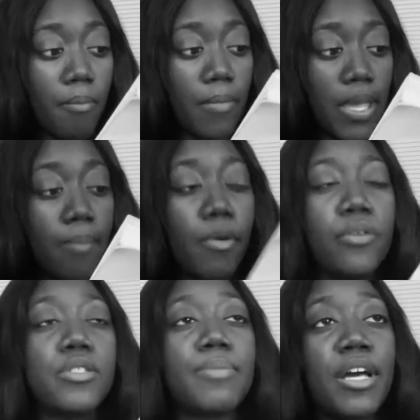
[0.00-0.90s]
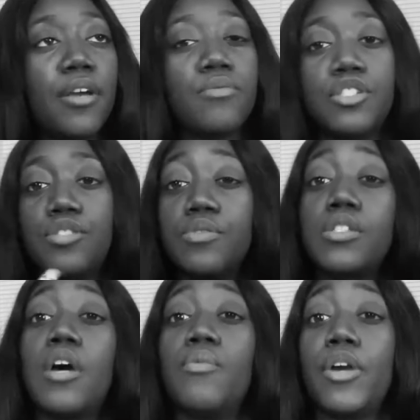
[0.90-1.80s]
In Mo's mind, when
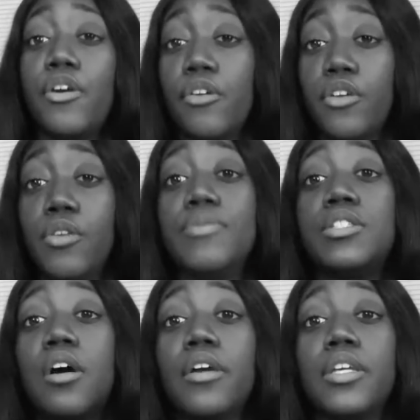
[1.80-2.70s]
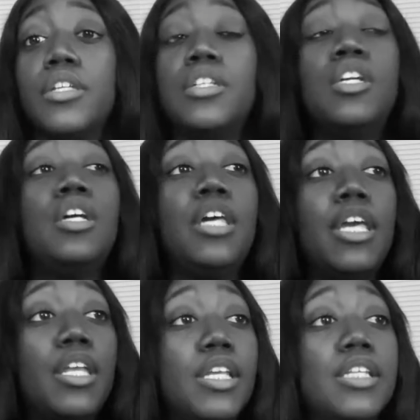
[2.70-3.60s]
her and Q was talking,
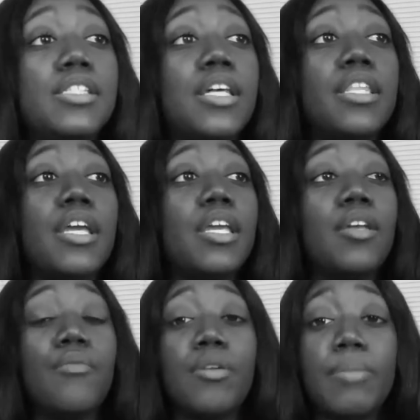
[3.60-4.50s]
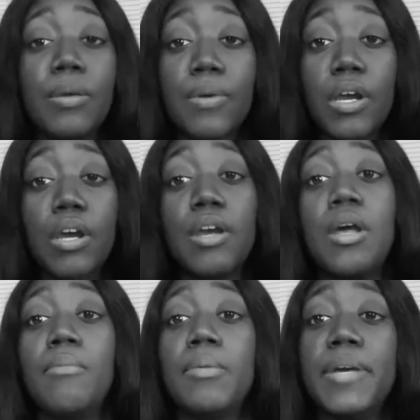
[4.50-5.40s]
and he said that he didn't want to be with her,
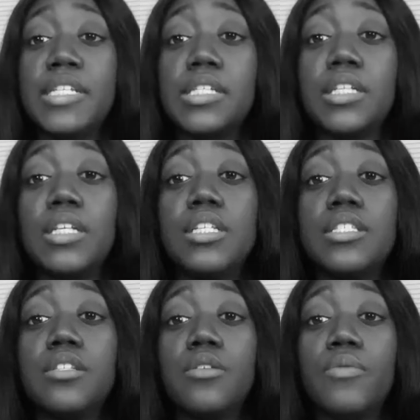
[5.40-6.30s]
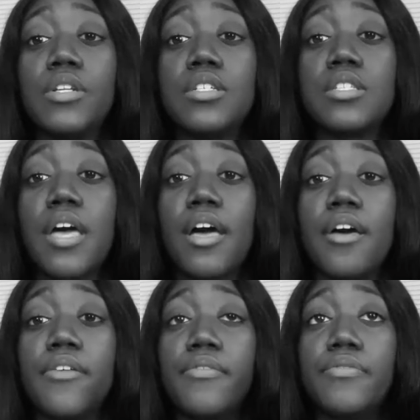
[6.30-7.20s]
but basically he still wanted to
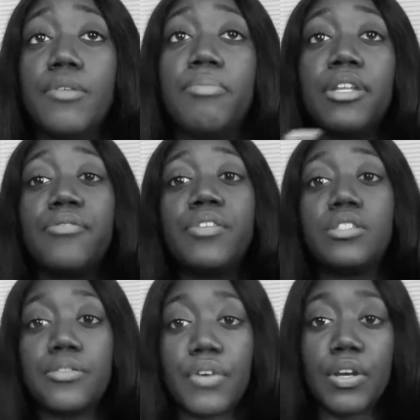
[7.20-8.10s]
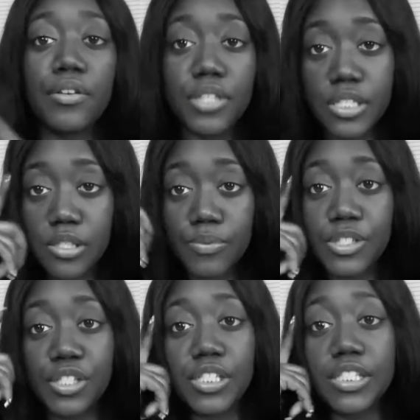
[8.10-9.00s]
have the benefits of her. This is what
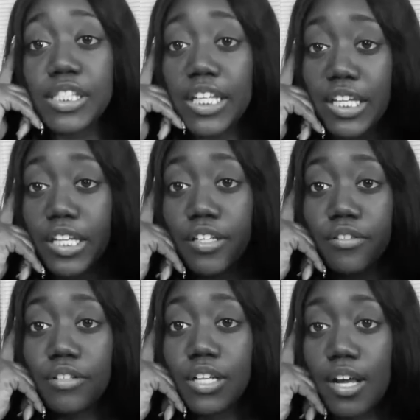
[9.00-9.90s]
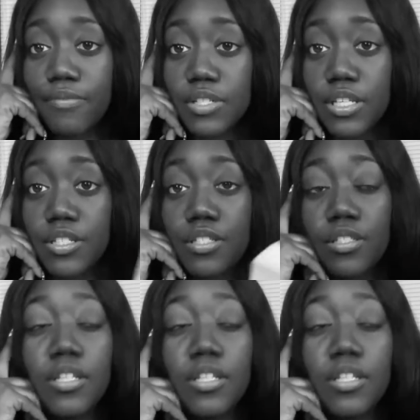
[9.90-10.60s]
she's thinking during the conversation,